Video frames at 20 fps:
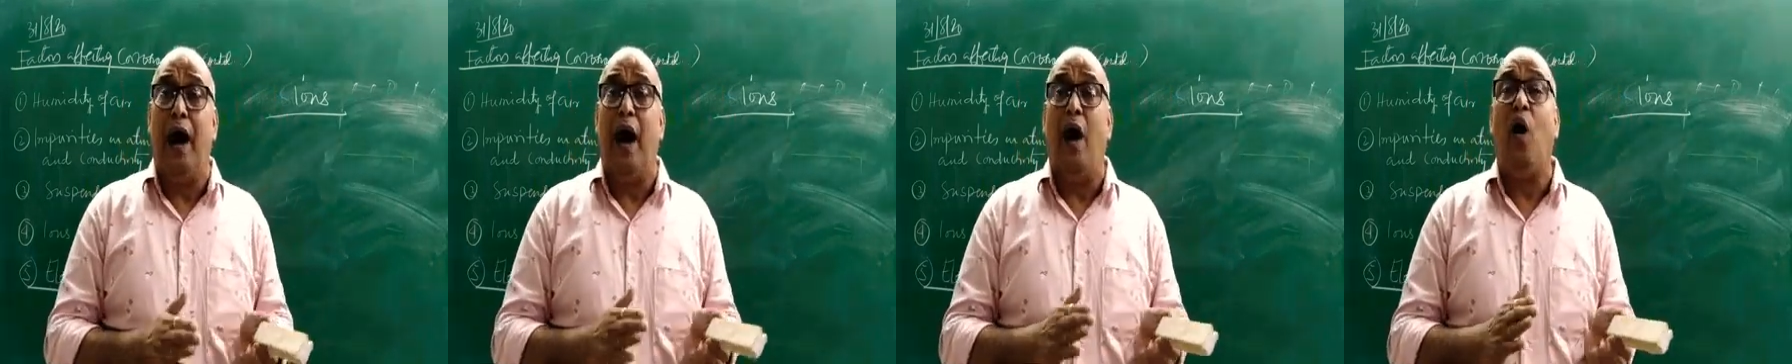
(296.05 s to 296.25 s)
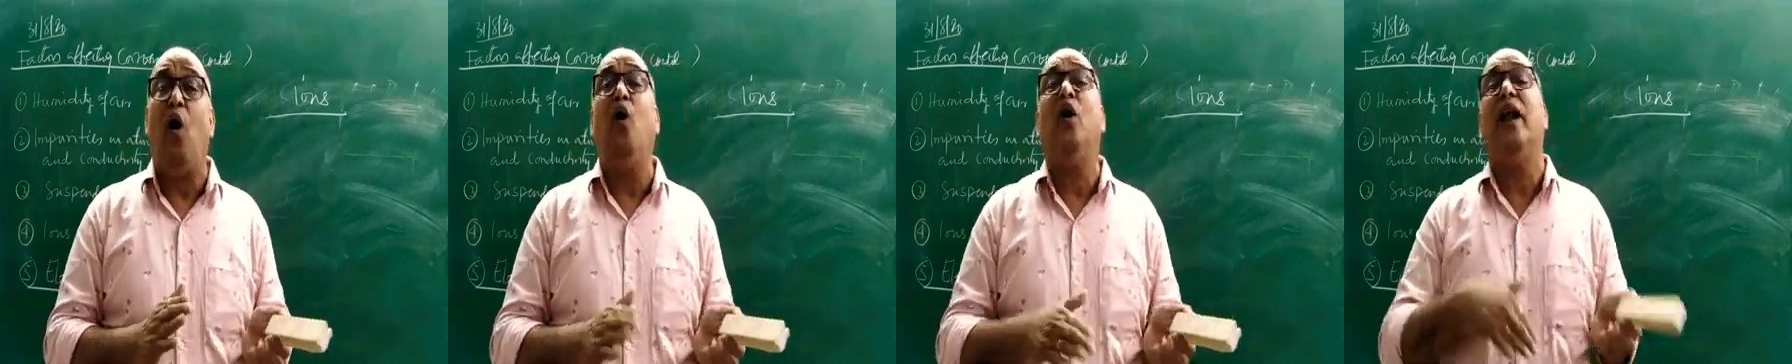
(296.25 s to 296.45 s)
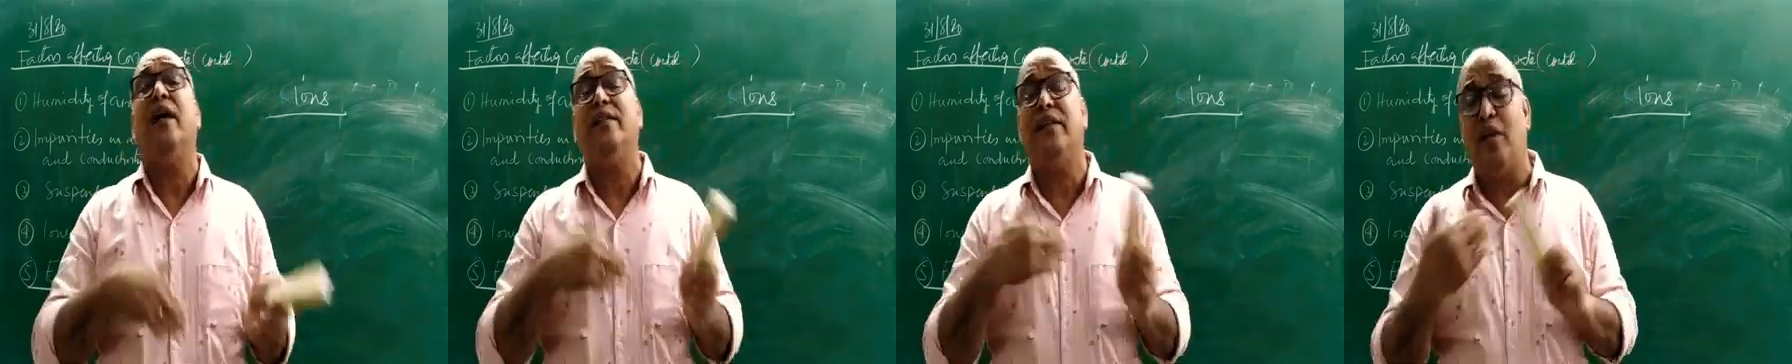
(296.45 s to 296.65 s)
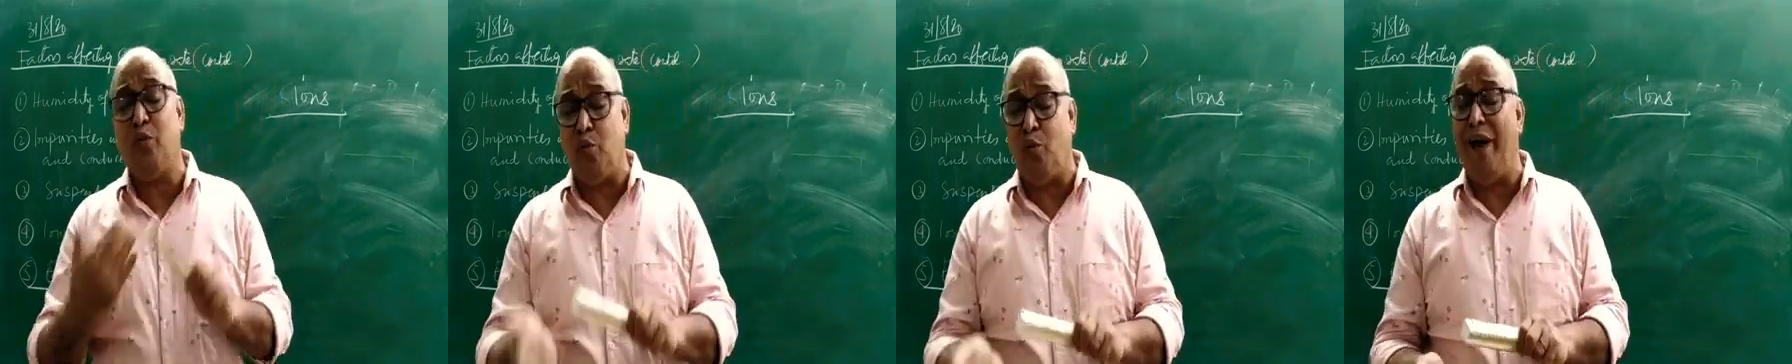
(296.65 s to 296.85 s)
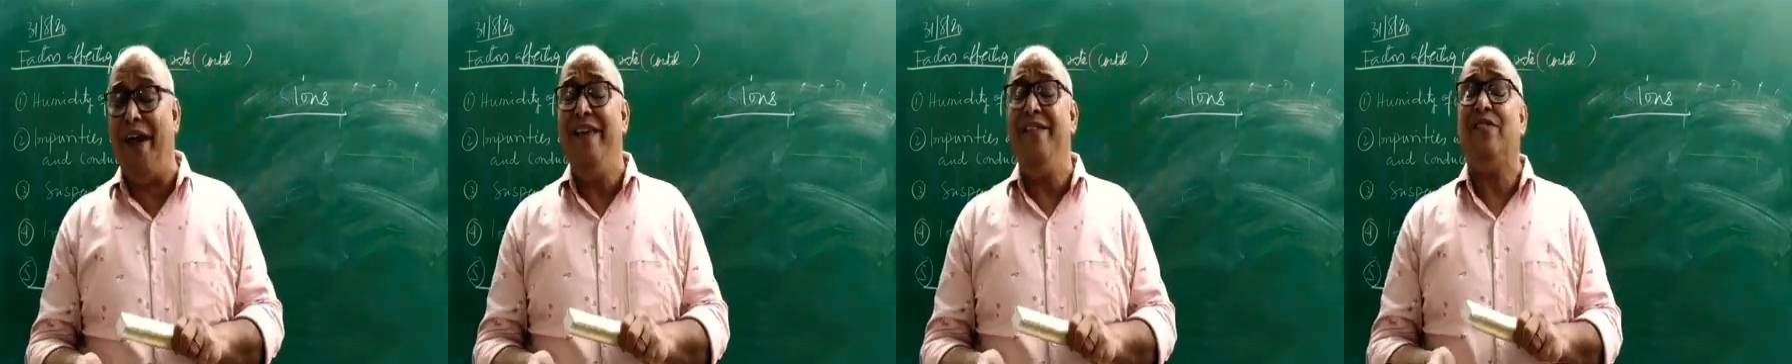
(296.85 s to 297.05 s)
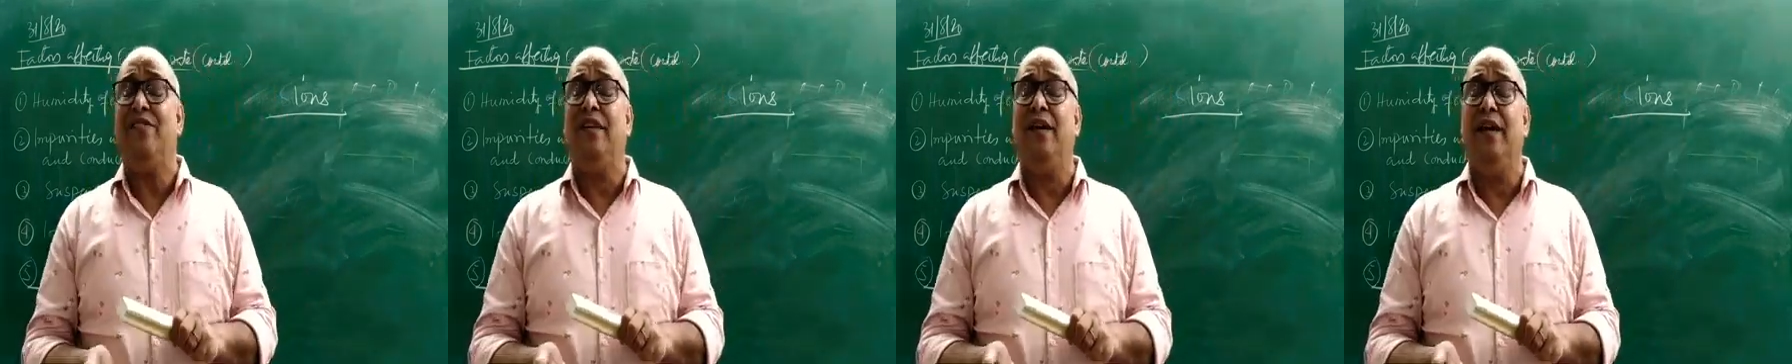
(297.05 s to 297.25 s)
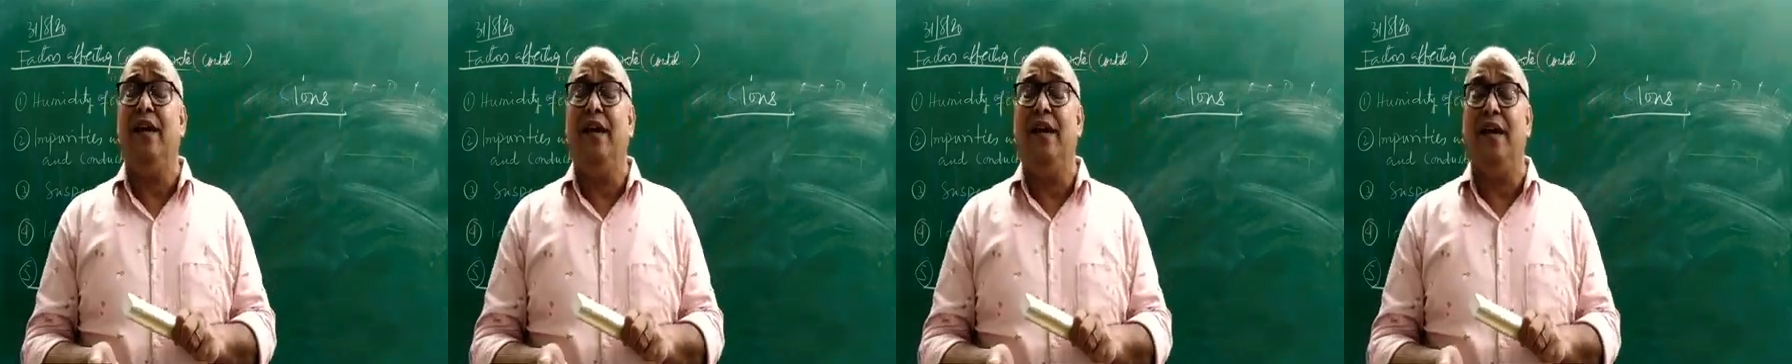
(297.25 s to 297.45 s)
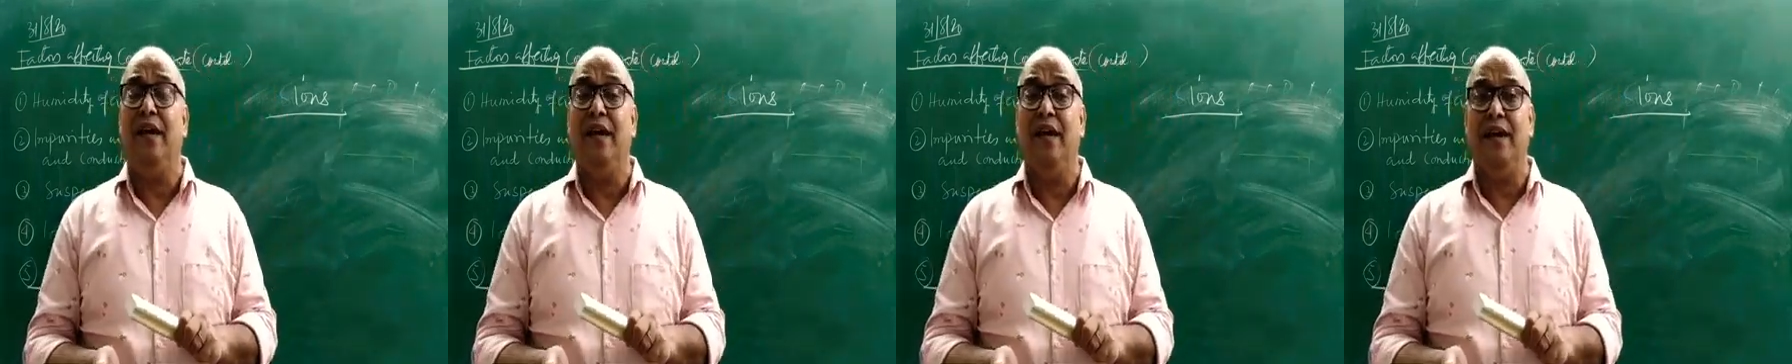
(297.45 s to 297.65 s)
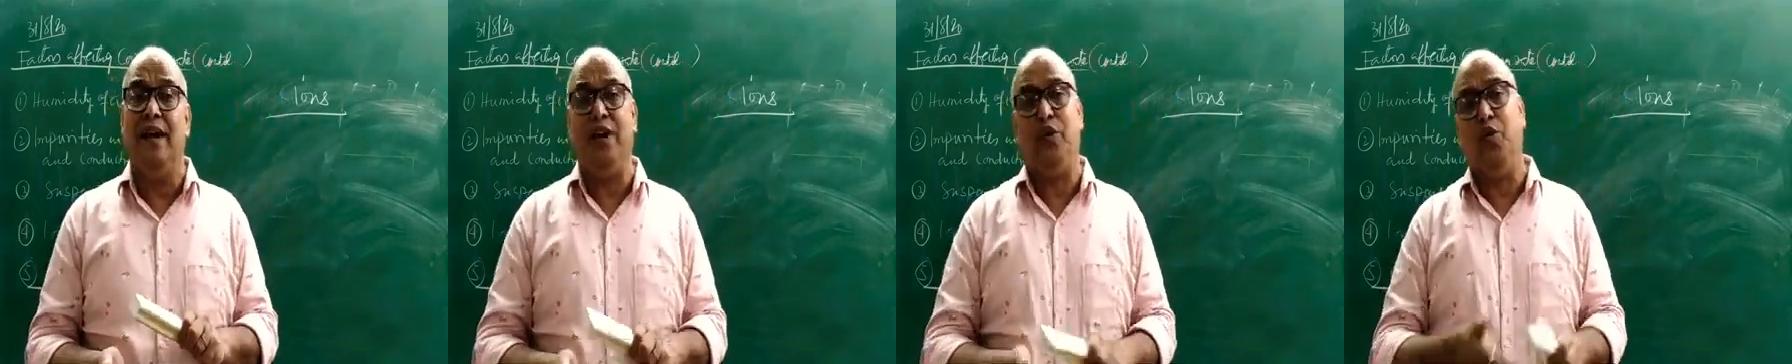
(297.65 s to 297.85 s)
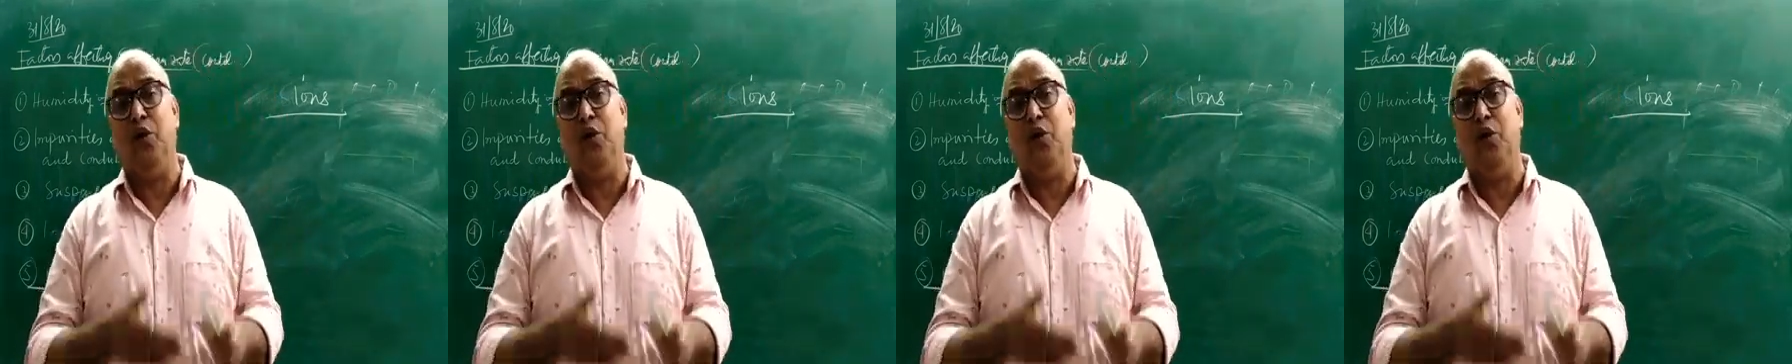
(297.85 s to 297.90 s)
or otherwise it